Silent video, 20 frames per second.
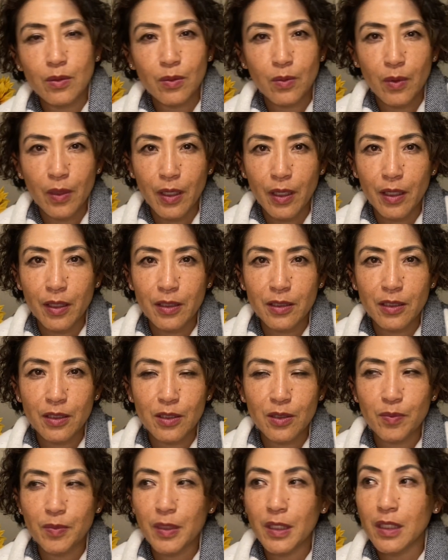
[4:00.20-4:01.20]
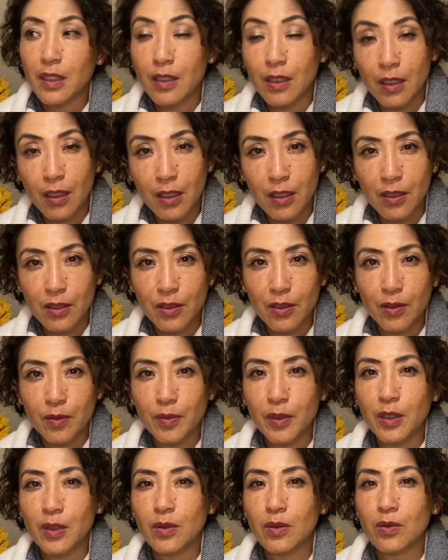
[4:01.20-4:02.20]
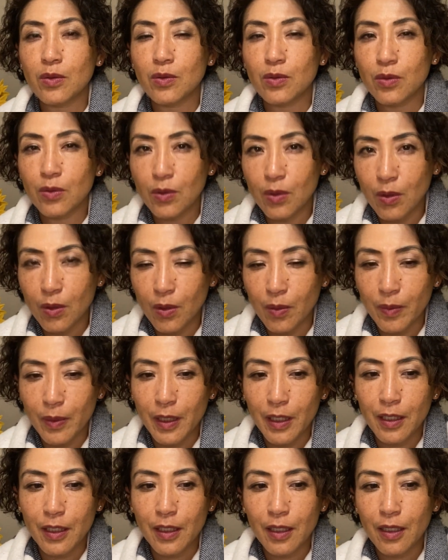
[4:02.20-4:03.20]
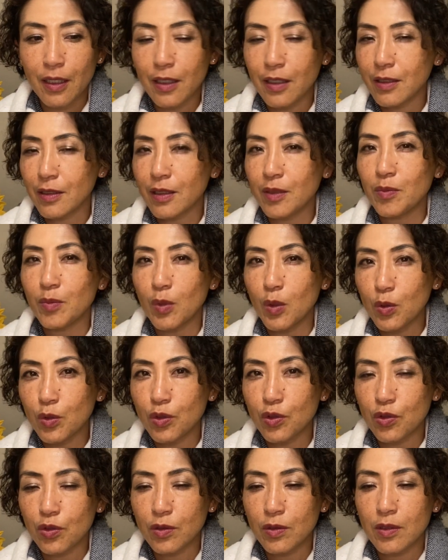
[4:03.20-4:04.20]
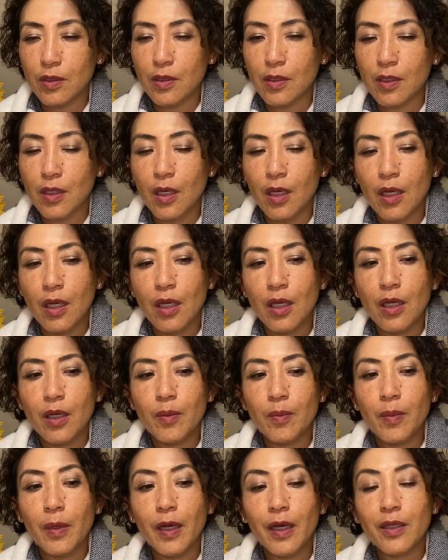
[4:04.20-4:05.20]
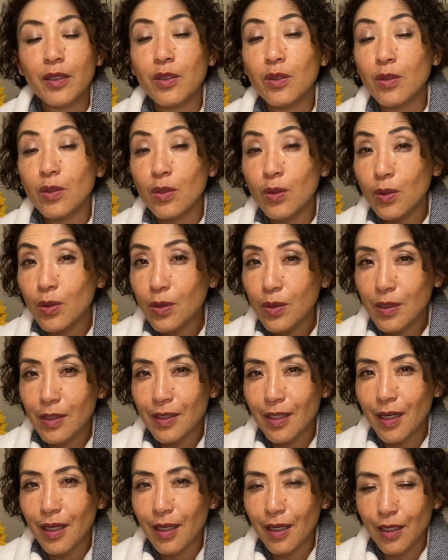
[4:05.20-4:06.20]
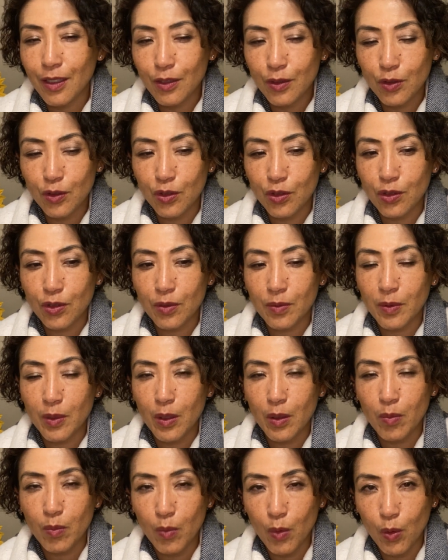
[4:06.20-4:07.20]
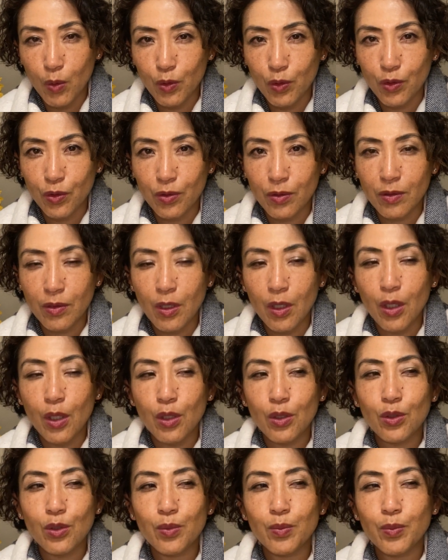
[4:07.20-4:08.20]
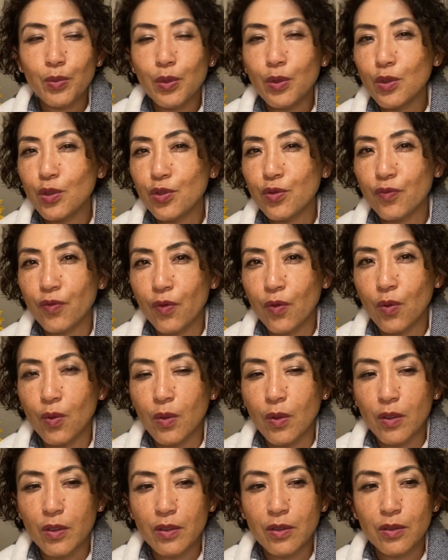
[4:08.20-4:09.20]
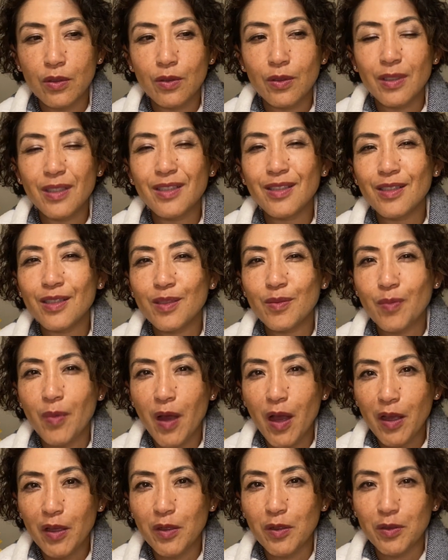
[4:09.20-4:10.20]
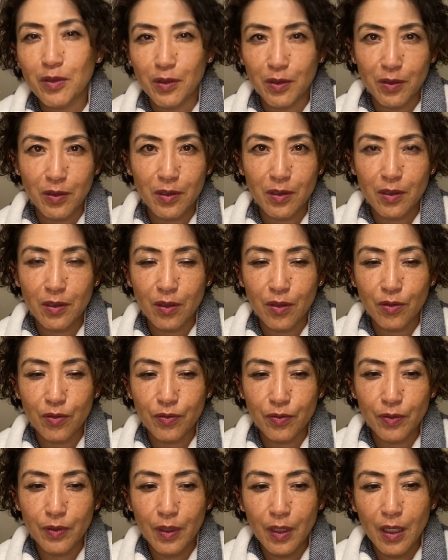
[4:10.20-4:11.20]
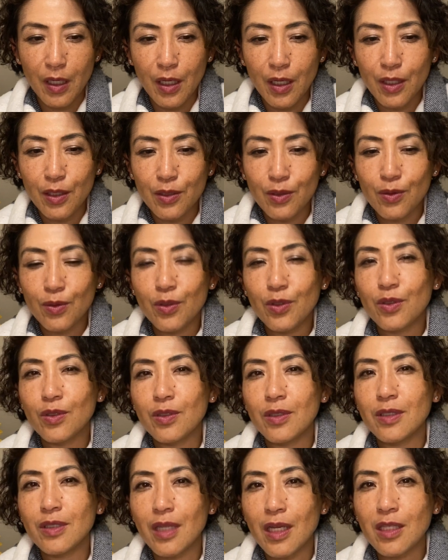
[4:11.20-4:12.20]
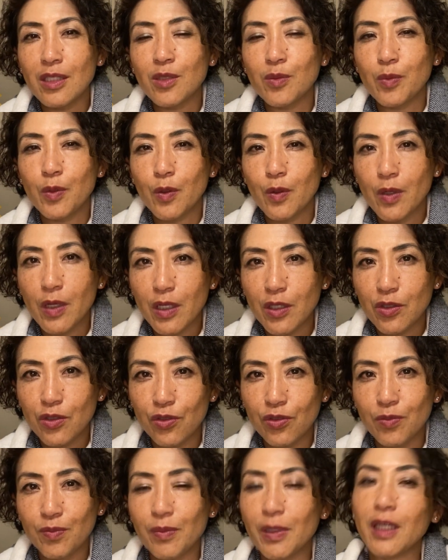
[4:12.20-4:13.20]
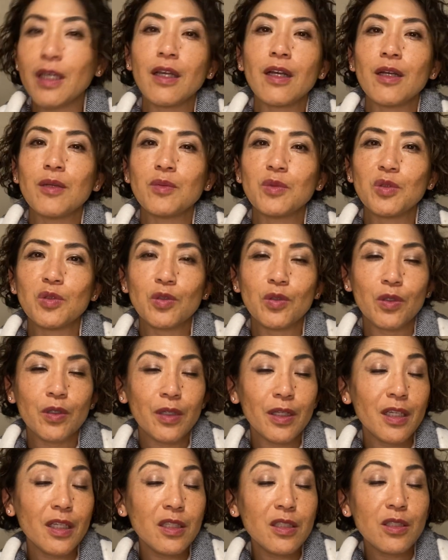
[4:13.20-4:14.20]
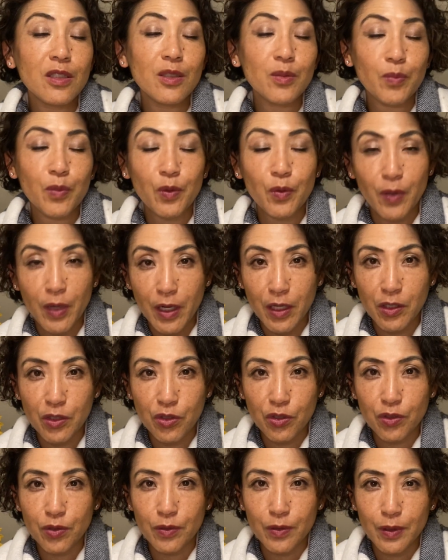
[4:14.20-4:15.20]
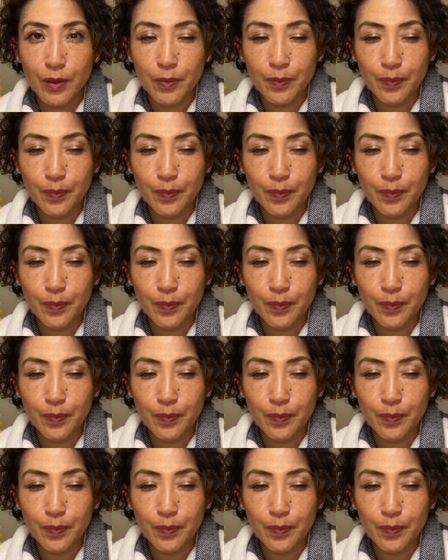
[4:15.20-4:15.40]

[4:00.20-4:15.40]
away just because you've been controlled by that emotions. But you use that energy of emotion to push forward, to inspire yourself. So your desperation becomes your inspiration.